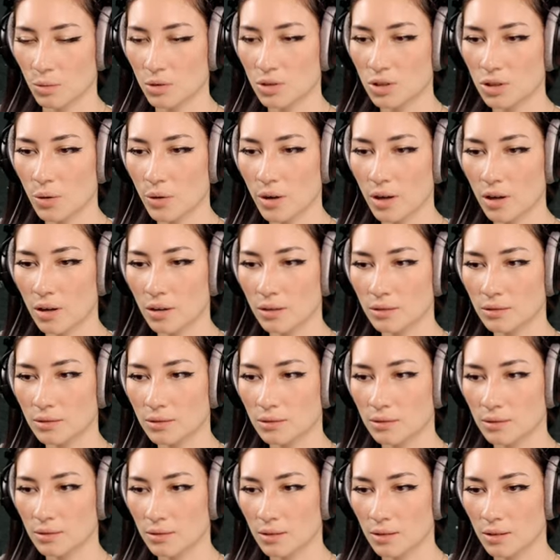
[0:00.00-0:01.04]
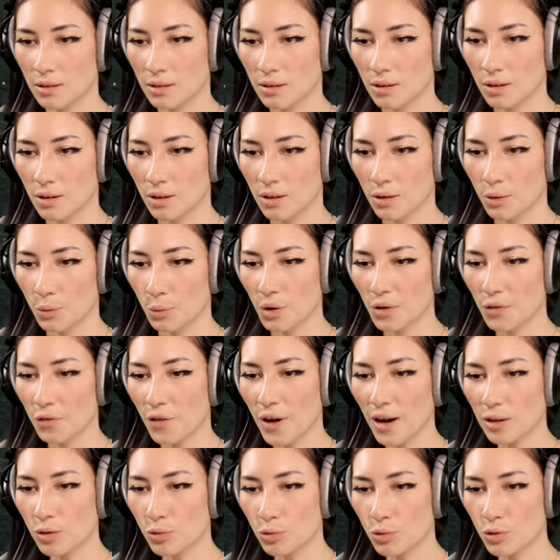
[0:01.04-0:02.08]
going on? We
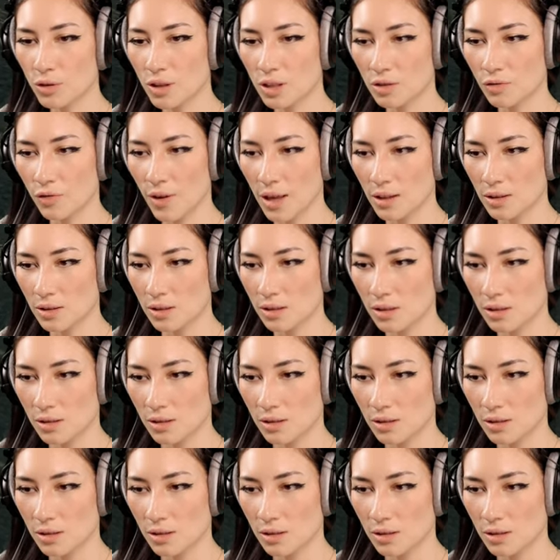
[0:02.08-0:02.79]
fight through this fence.